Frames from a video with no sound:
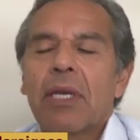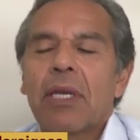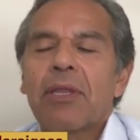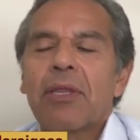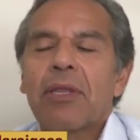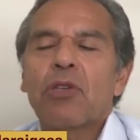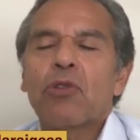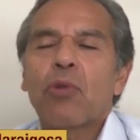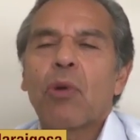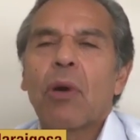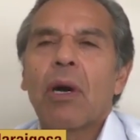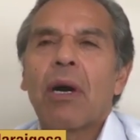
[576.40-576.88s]
I
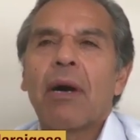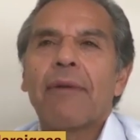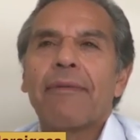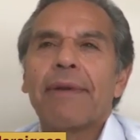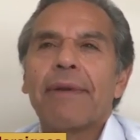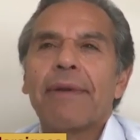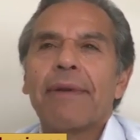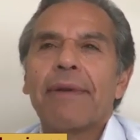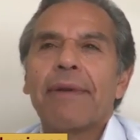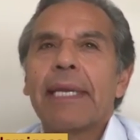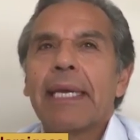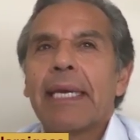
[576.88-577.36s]
think
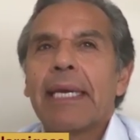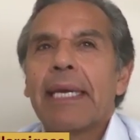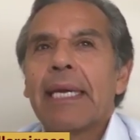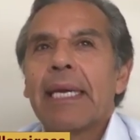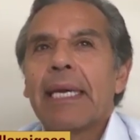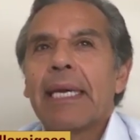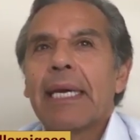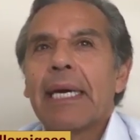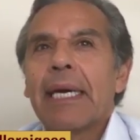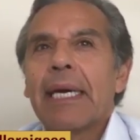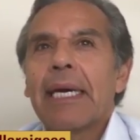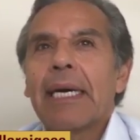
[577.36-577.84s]
12, and
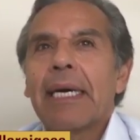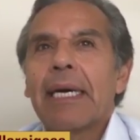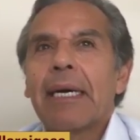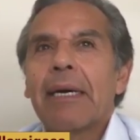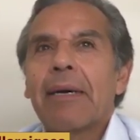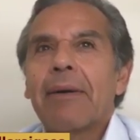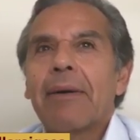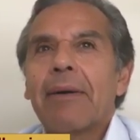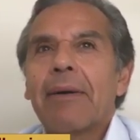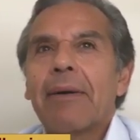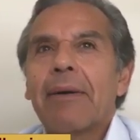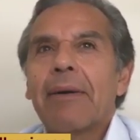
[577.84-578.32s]

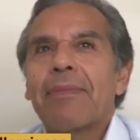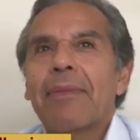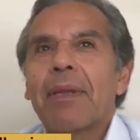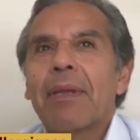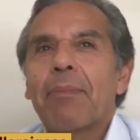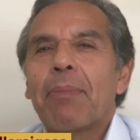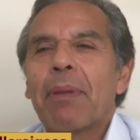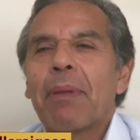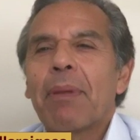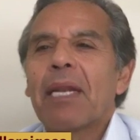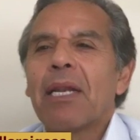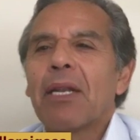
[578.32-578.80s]

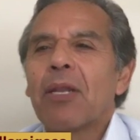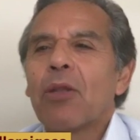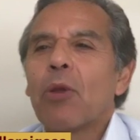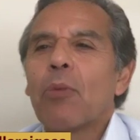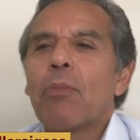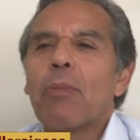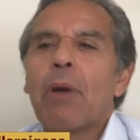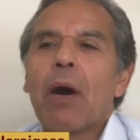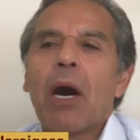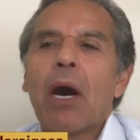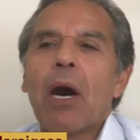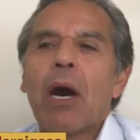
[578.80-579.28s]
played a
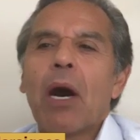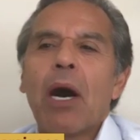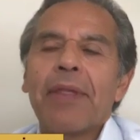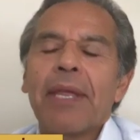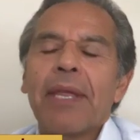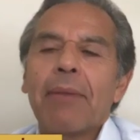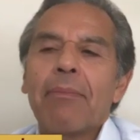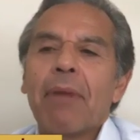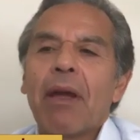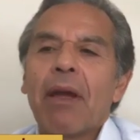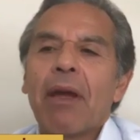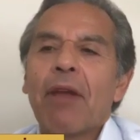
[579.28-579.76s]
little ball.
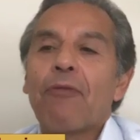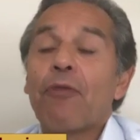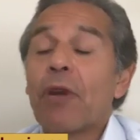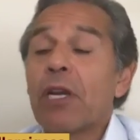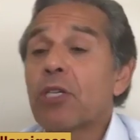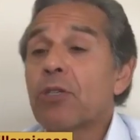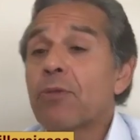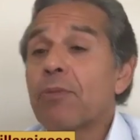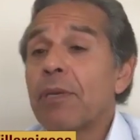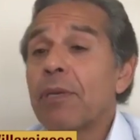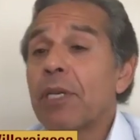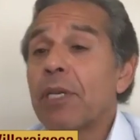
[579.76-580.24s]
And then my
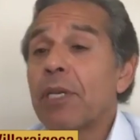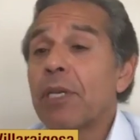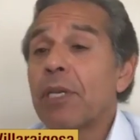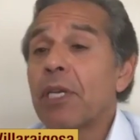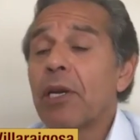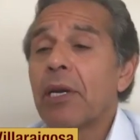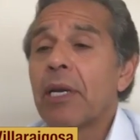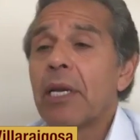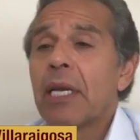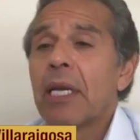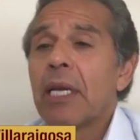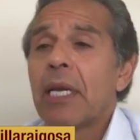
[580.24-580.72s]
freshman
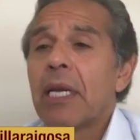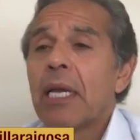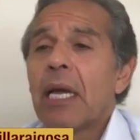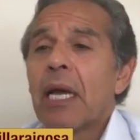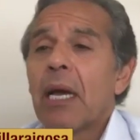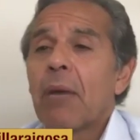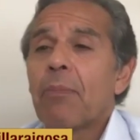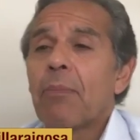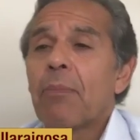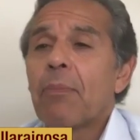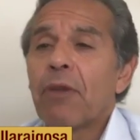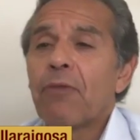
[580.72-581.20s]
year,
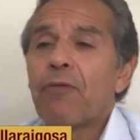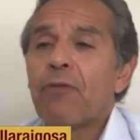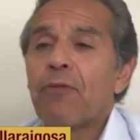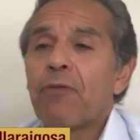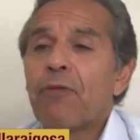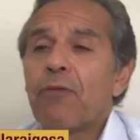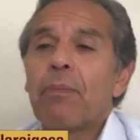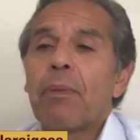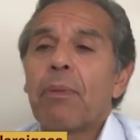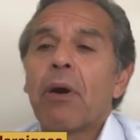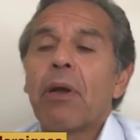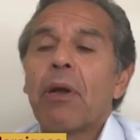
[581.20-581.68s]
I
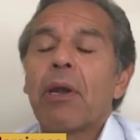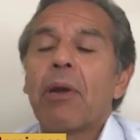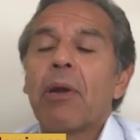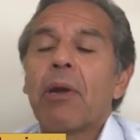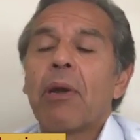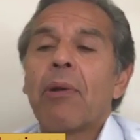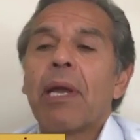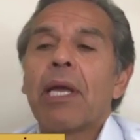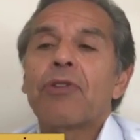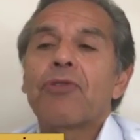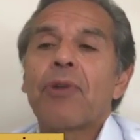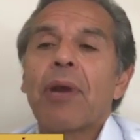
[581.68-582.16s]
played football
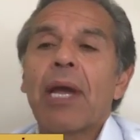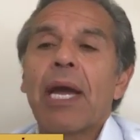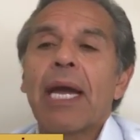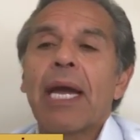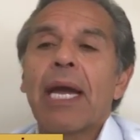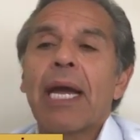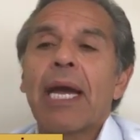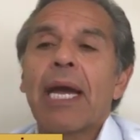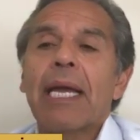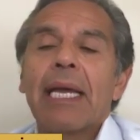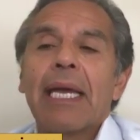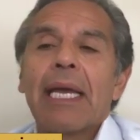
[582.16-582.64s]
and I ran
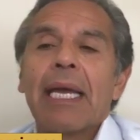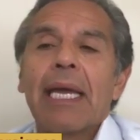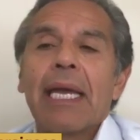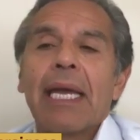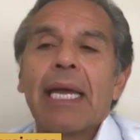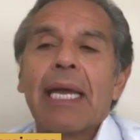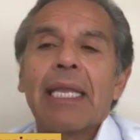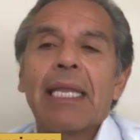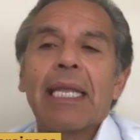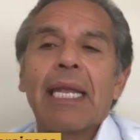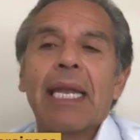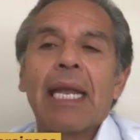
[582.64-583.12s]
track.
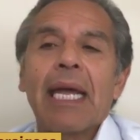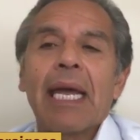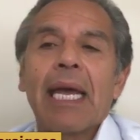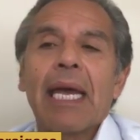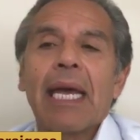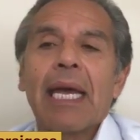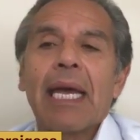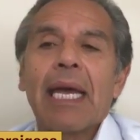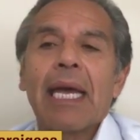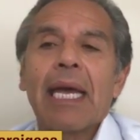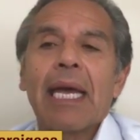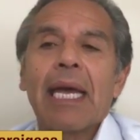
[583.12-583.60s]
And then
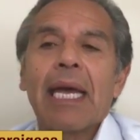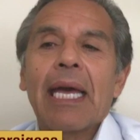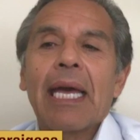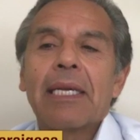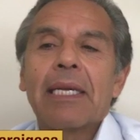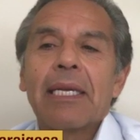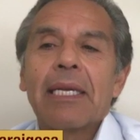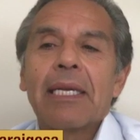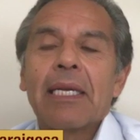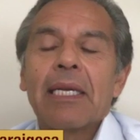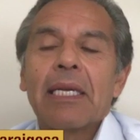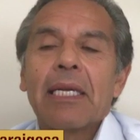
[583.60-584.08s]
I had
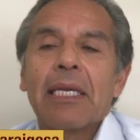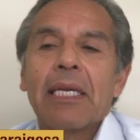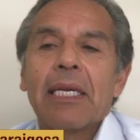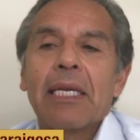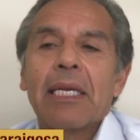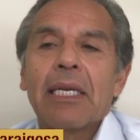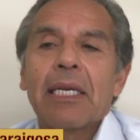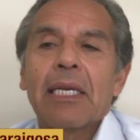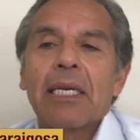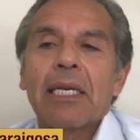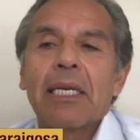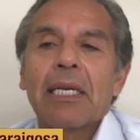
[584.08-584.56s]
a
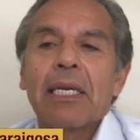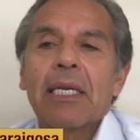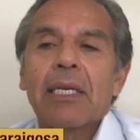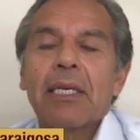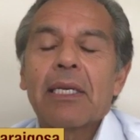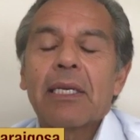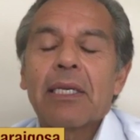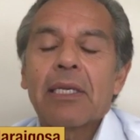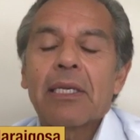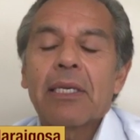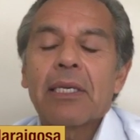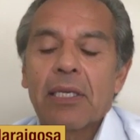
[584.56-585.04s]

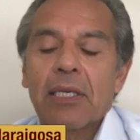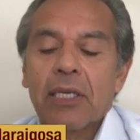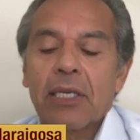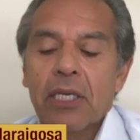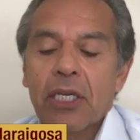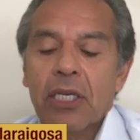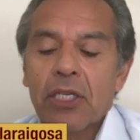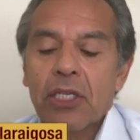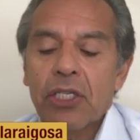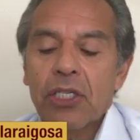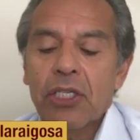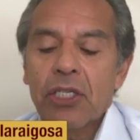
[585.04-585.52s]

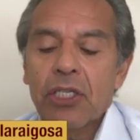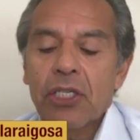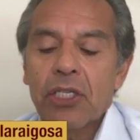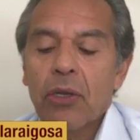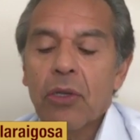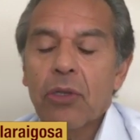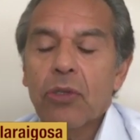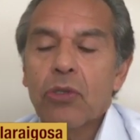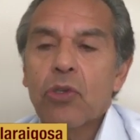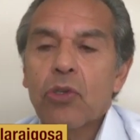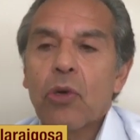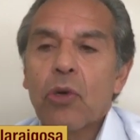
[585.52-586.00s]

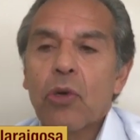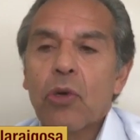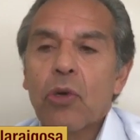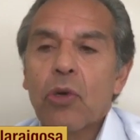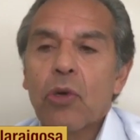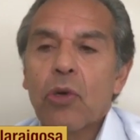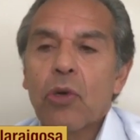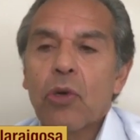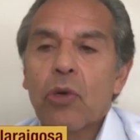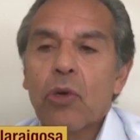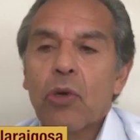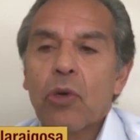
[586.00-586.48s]
congenital tumor
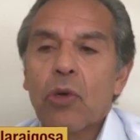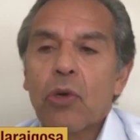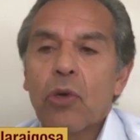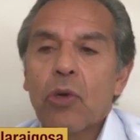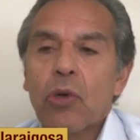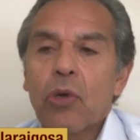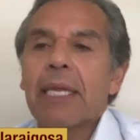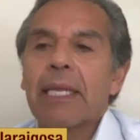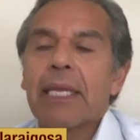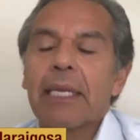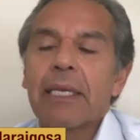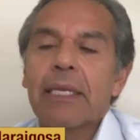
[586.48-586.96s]
in my
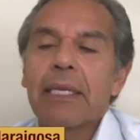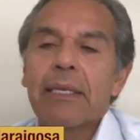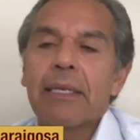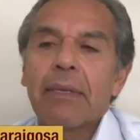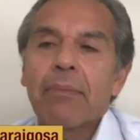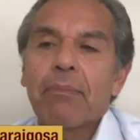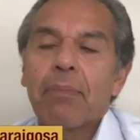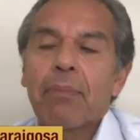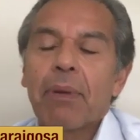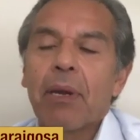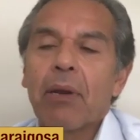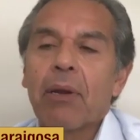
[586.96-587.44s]
spine that
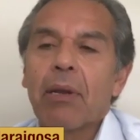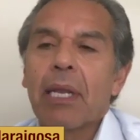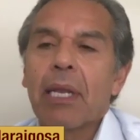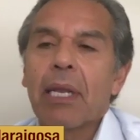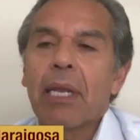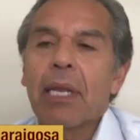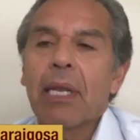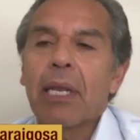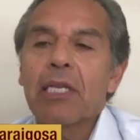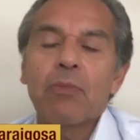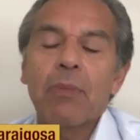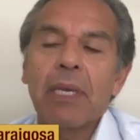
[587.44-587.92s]

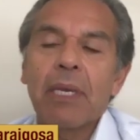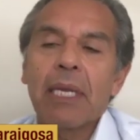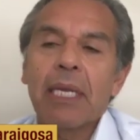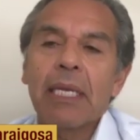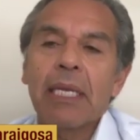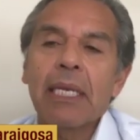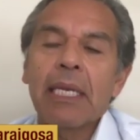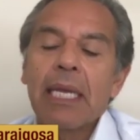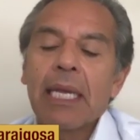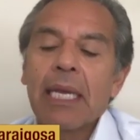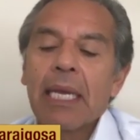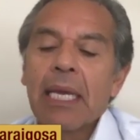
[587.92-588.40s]
paralyzed
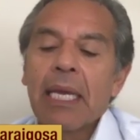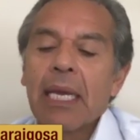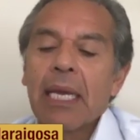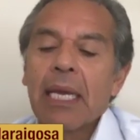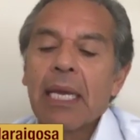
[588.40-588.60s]
me and